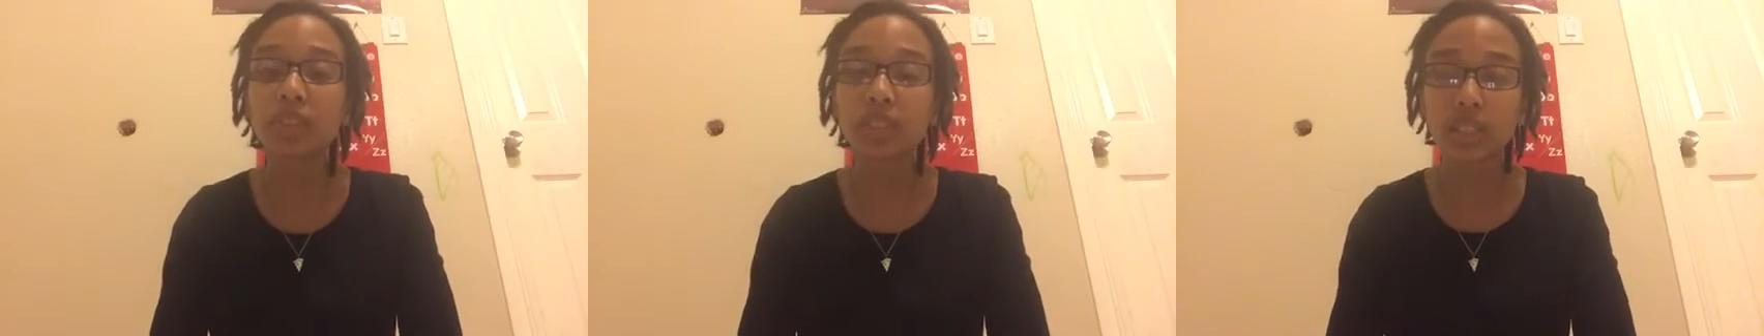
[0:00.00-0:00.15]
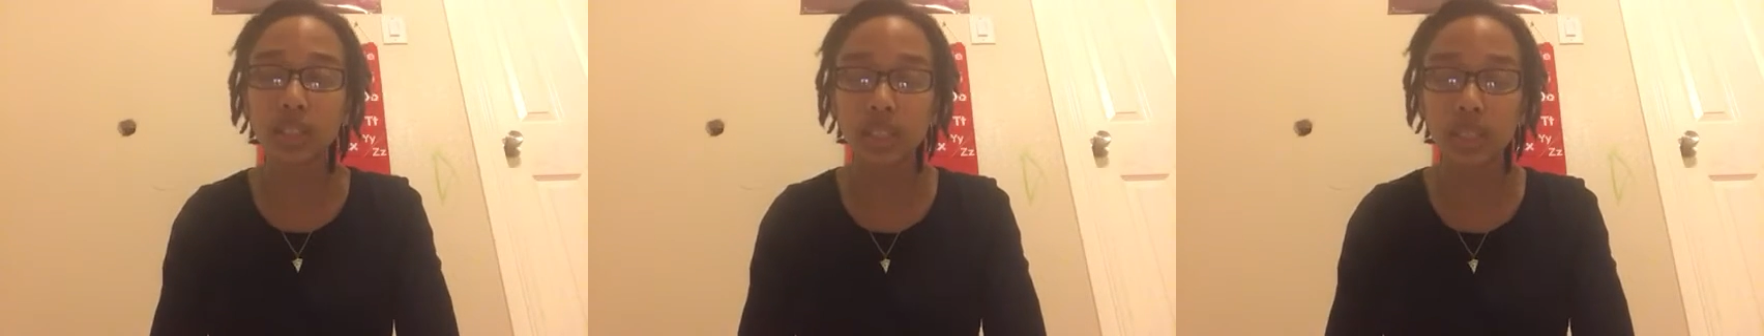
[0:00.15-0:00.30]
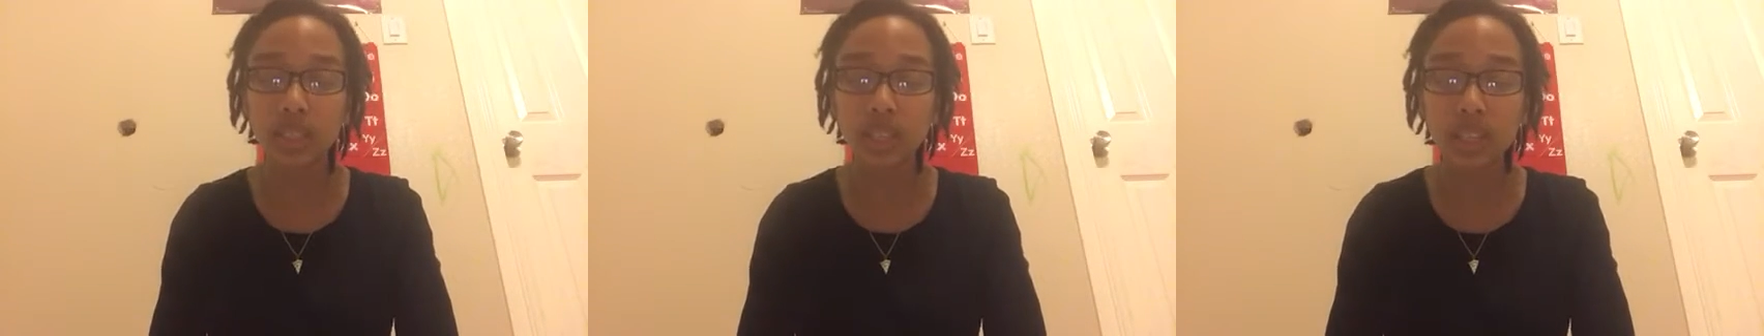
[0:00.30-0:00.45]

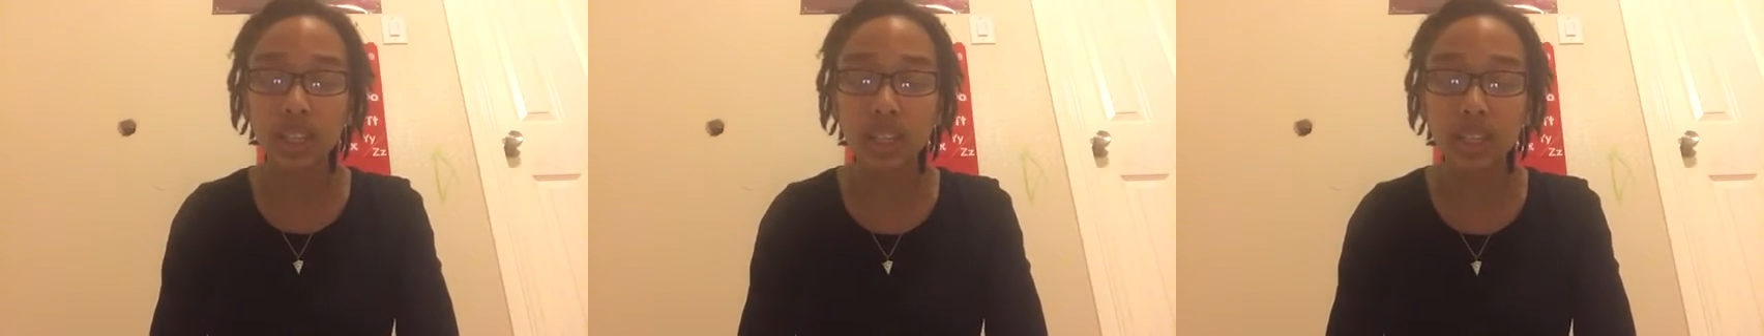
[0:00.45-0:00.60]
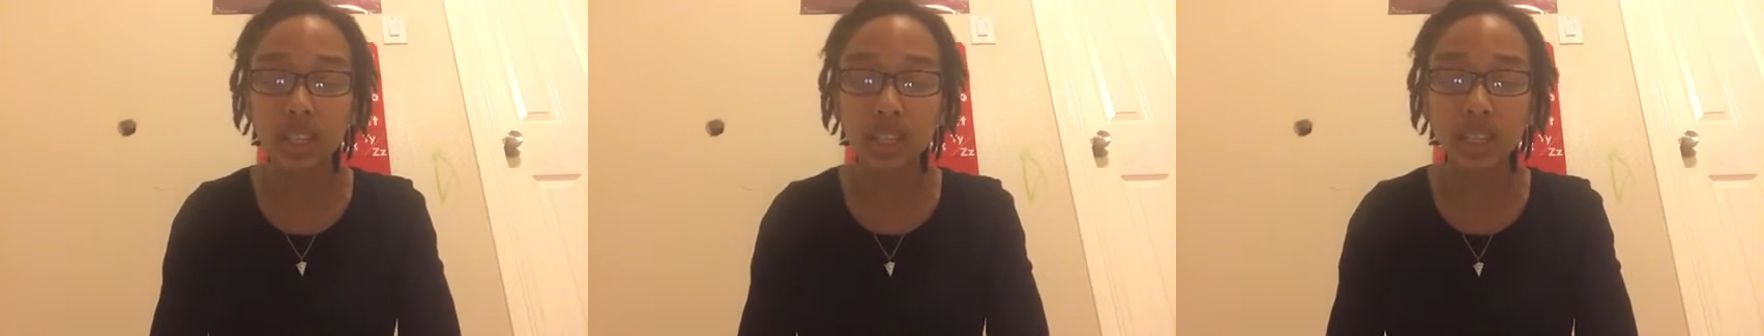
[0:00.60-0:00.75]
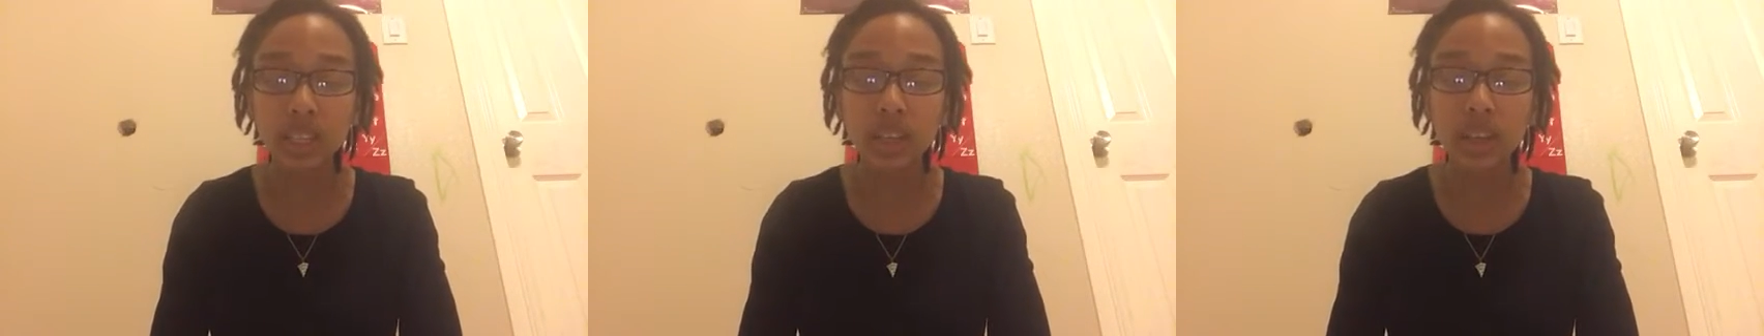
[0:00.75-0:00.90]

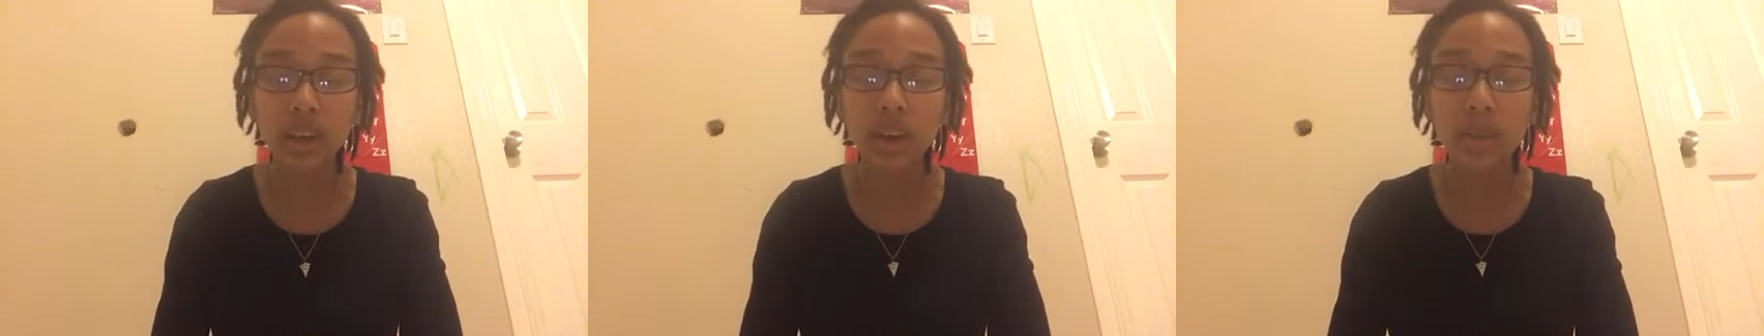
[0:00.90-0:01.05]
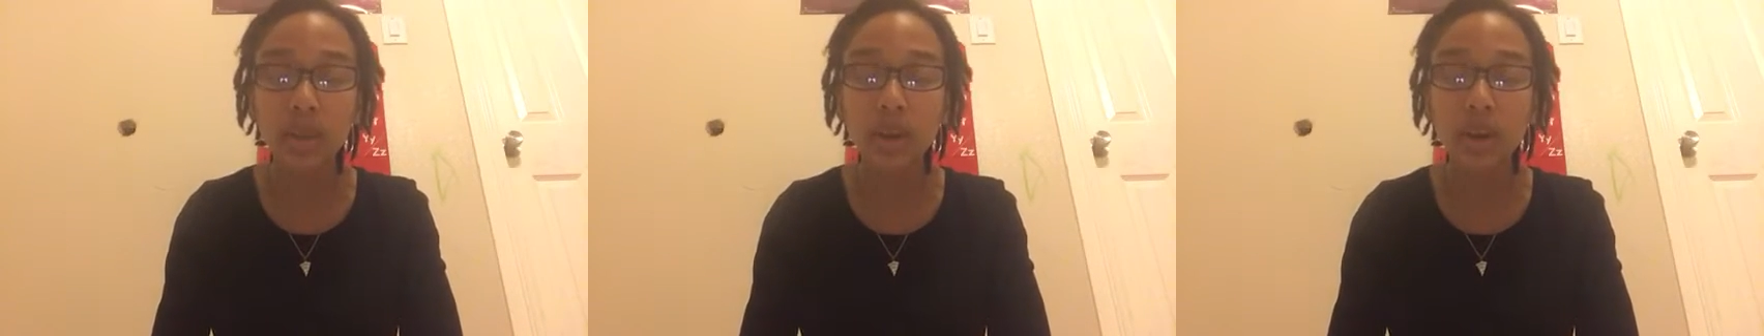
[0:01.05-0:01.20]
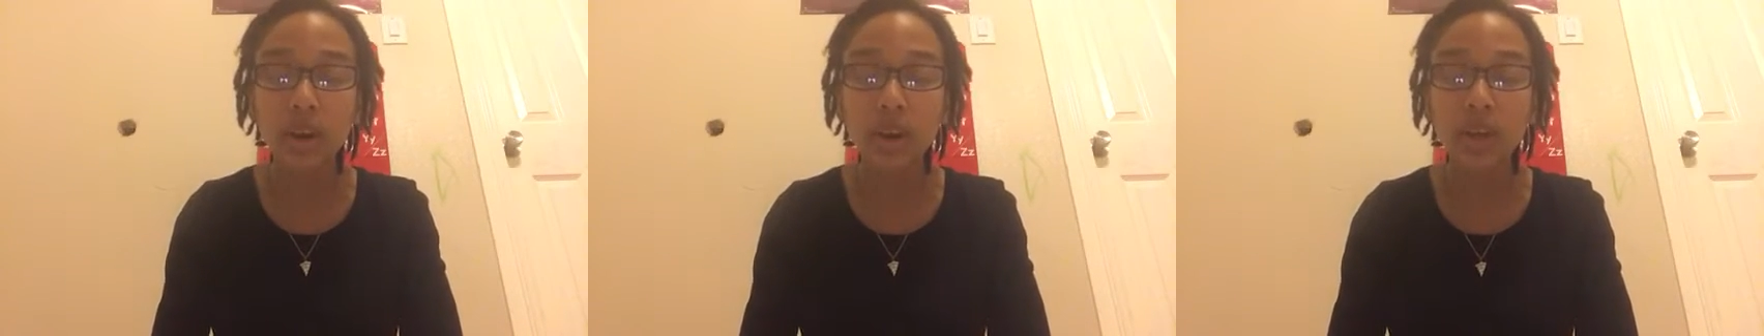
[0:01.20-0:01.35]
synthesizing
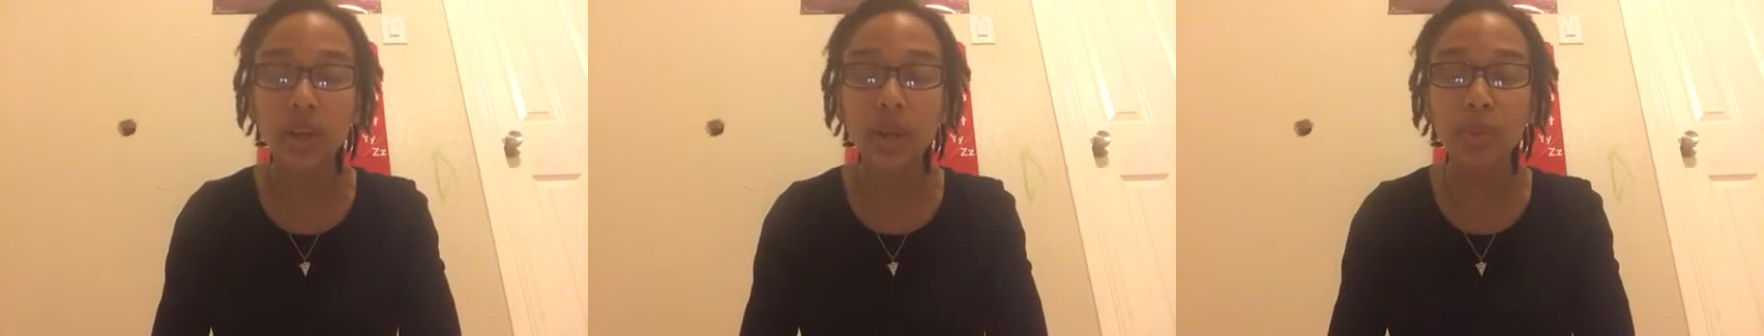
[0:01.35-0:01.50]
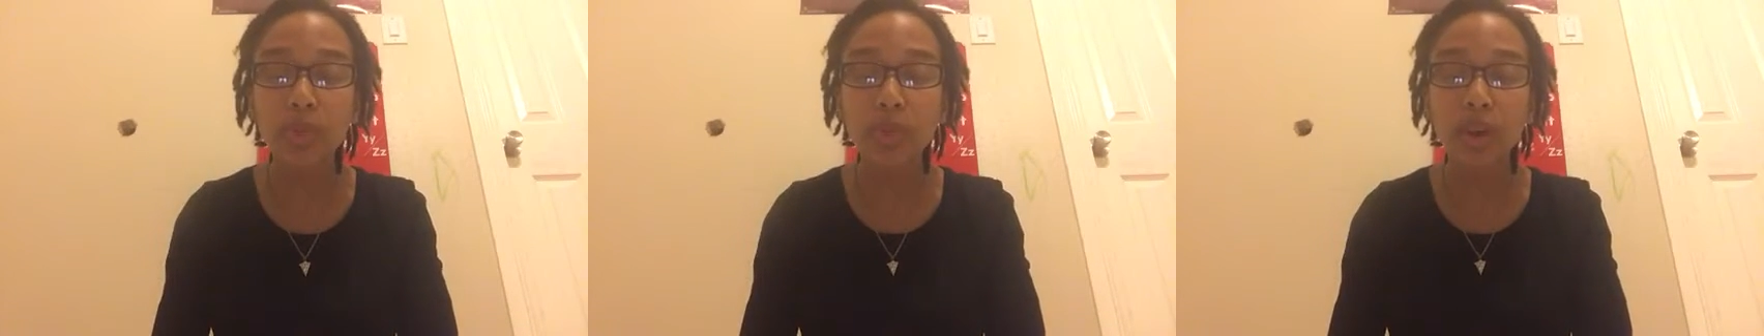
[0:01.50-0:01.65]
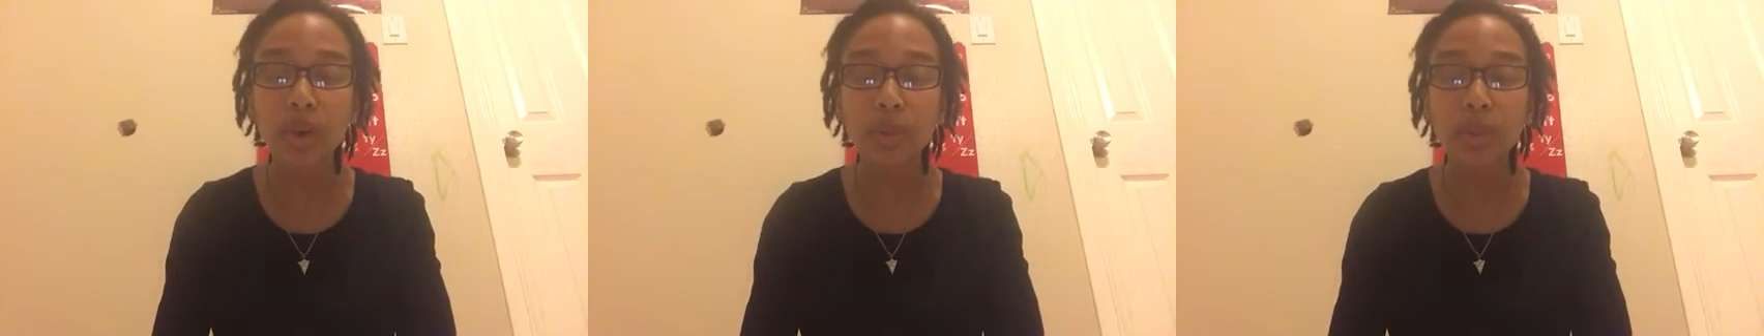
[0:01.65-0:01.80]

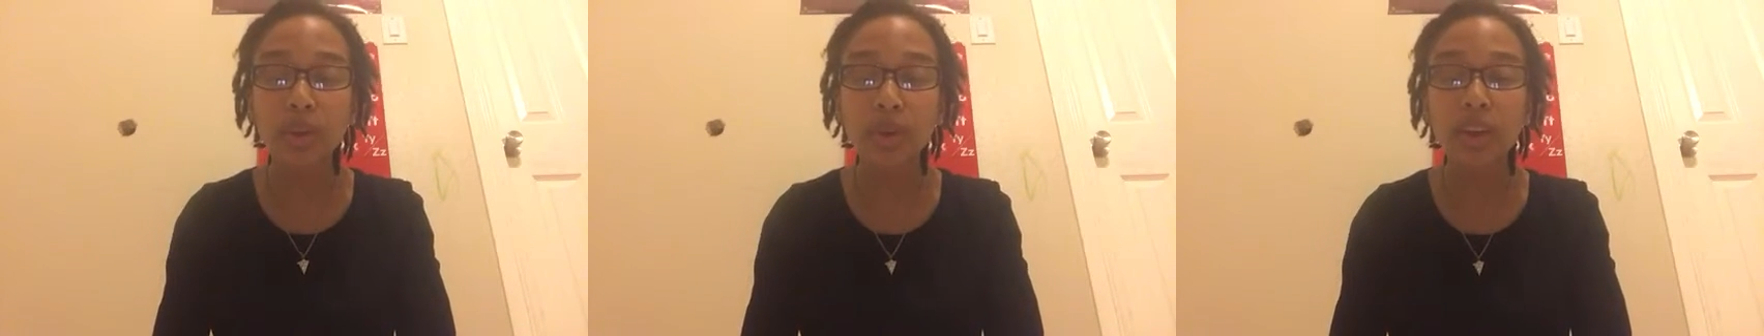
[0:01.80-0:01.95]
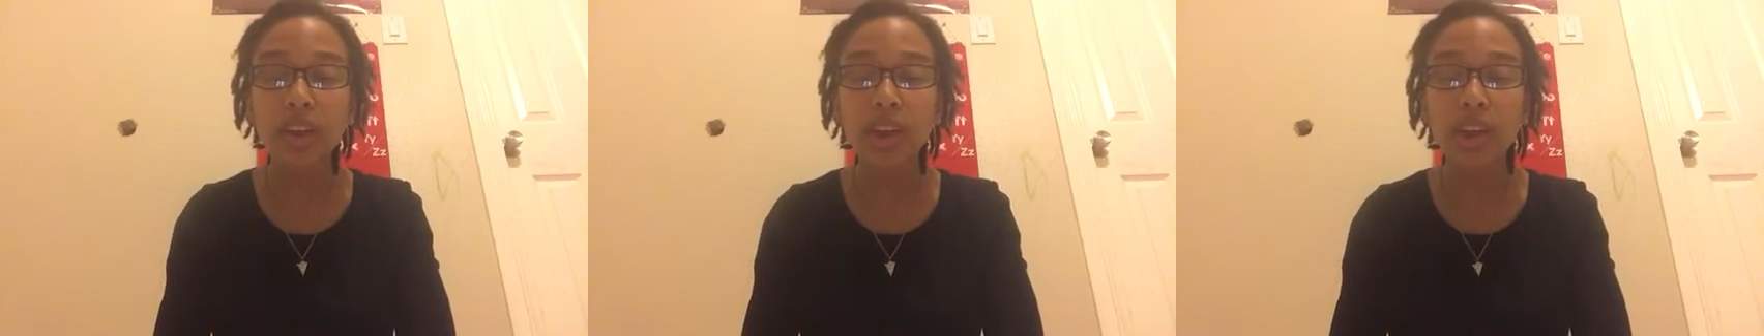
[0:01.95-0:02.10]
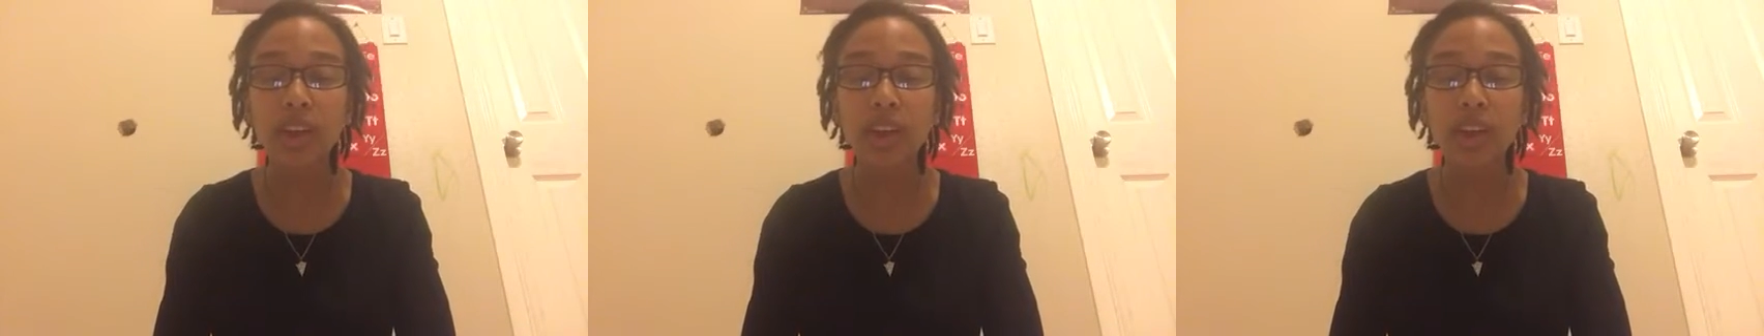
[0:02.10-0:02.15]
RNA primer